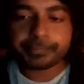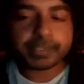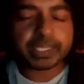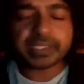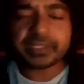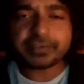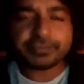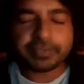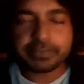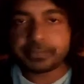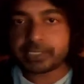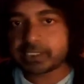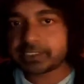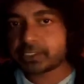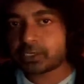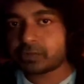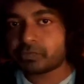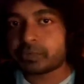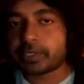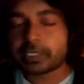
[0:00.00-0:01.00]
then the film does
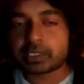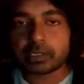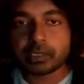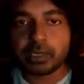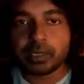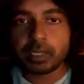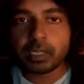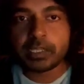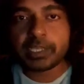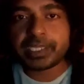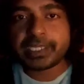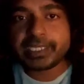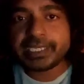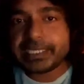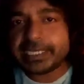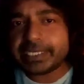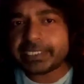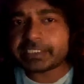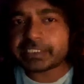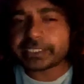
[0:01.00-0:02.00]
not work.
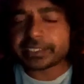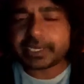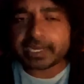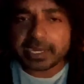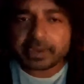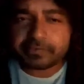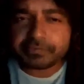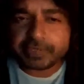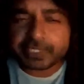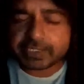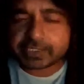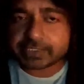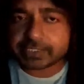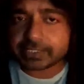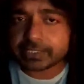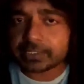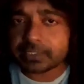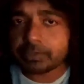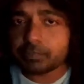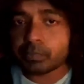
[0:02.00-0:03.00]
Each and every
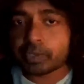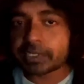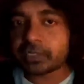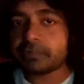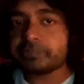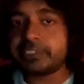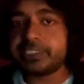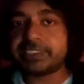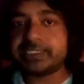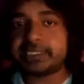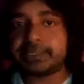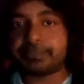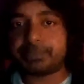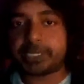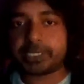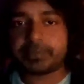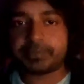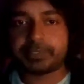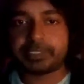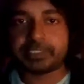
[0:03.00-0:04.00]
single one of these
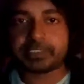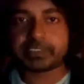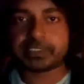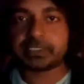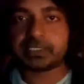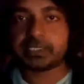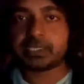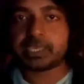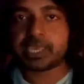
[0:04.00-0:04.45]
departments